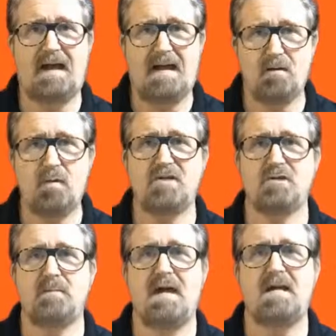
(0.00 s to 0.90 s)
and
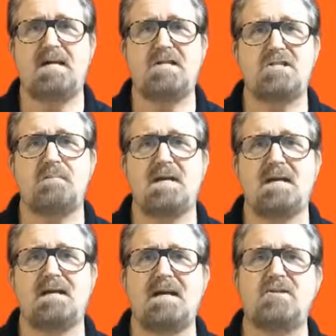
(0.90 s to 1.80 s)
resume needs to
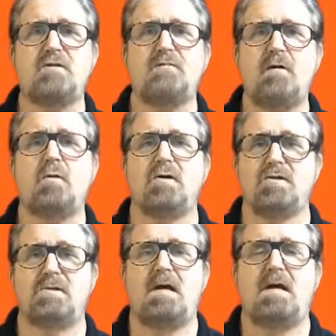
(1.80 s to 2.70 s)
be laser
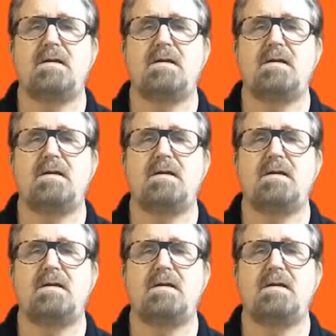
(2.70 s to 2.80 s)
focused